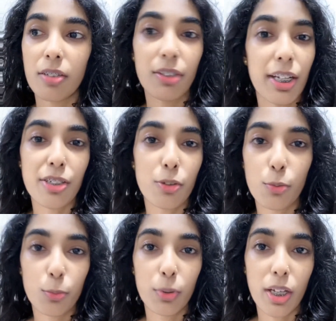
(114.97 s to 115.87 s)
related
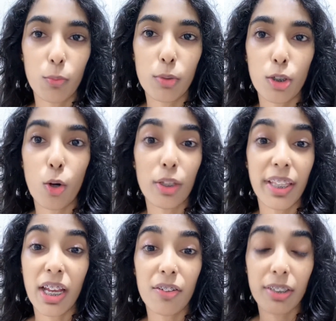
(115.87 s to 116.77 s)
to their work, or
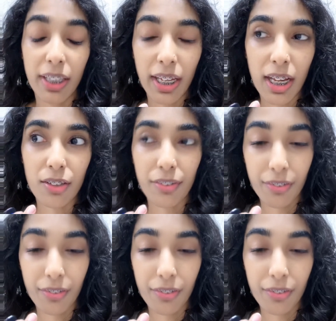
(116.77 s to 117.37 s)
they are